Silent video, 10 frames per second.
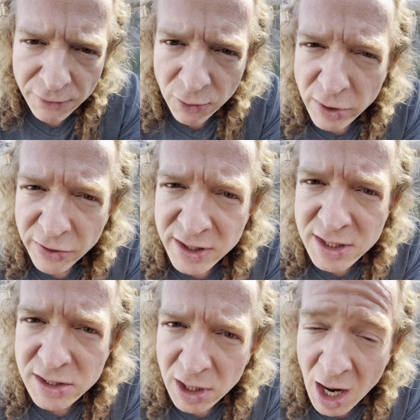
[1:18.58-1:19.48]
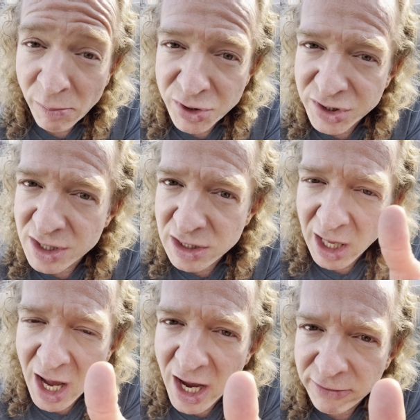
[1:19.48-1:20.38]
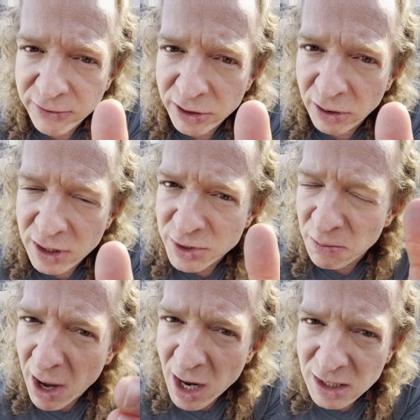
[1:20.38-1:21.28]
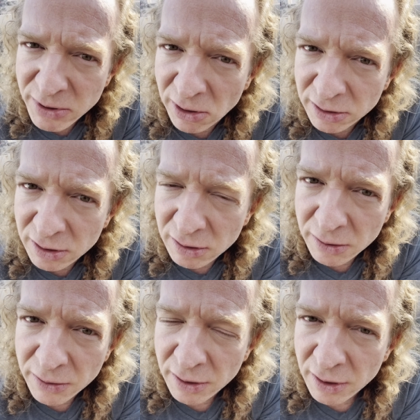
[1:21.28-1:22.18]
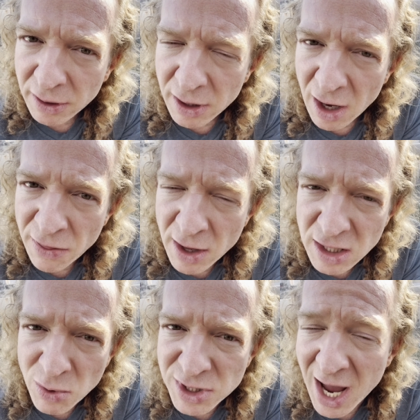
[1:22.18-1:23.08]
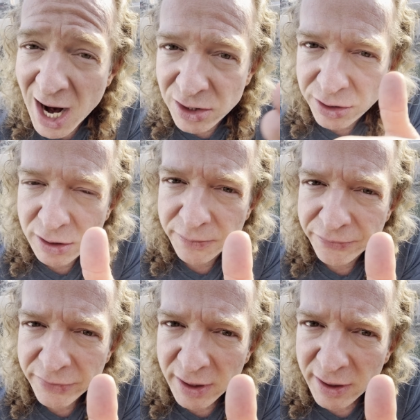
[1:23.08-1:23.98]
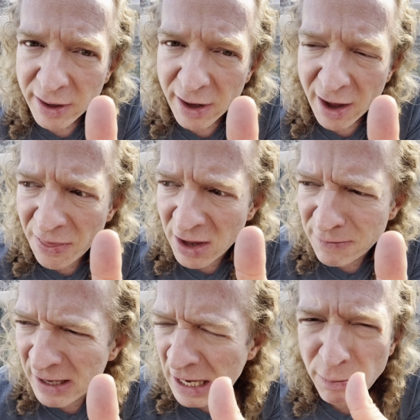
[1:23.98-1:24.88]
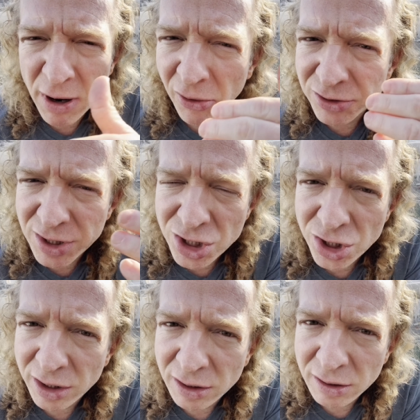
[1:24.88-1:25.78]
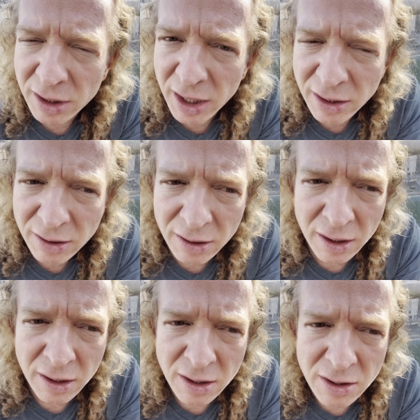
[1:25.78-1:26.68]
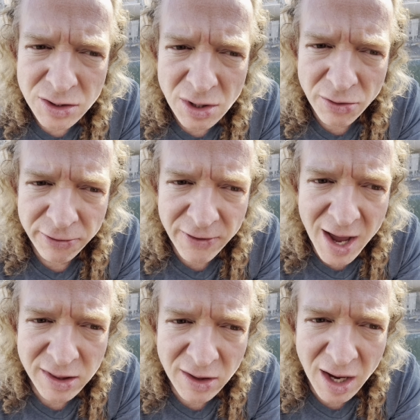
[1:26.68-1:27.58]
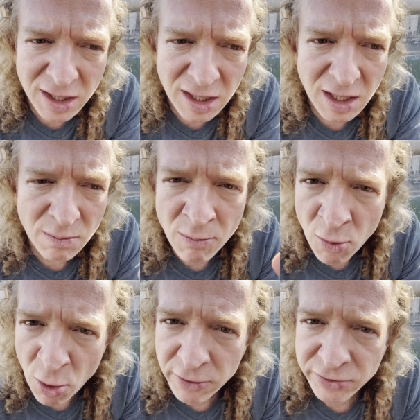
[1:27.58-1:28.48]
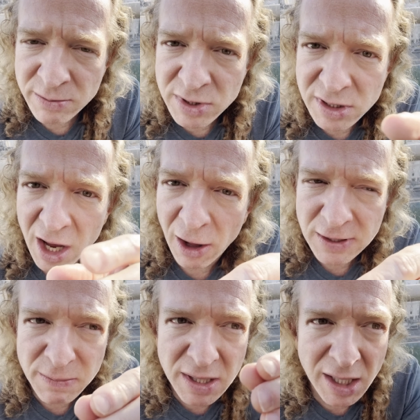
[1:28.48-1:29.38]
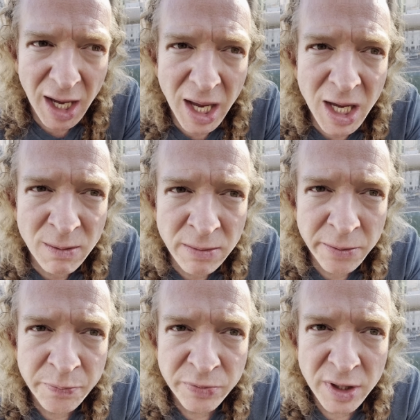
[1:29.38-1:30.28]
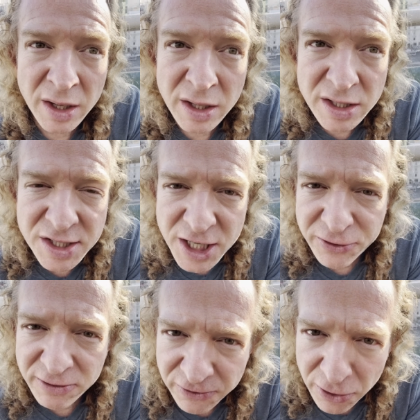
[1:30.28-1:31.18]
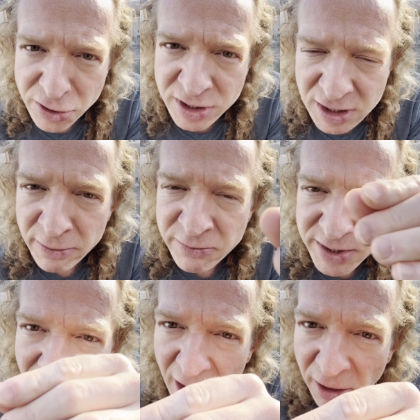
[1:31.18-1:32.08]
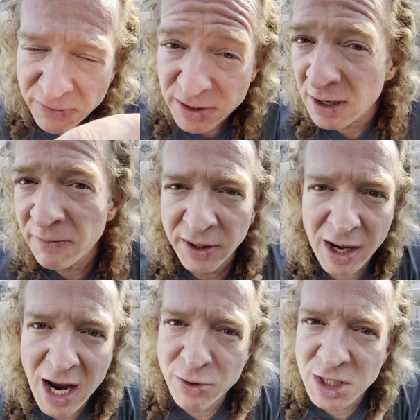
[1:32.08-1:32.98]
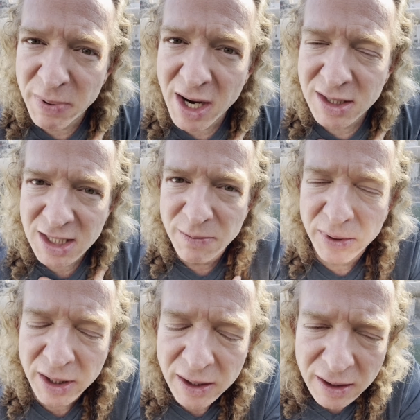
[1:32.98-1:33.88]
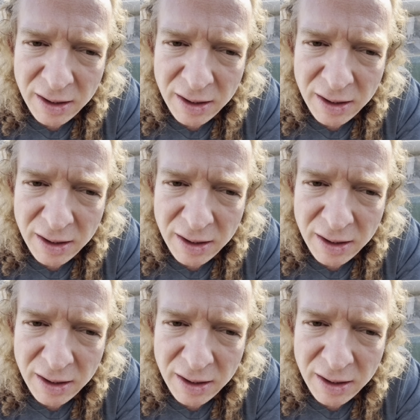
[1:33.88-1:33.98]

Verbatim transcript: for the things he's accomplished in his life. You know, he was a bodybuilder, and then he was an actor, and then he became a politician. And so the fact that he morphed himself, he became different versions of himself, is something I respect deeply.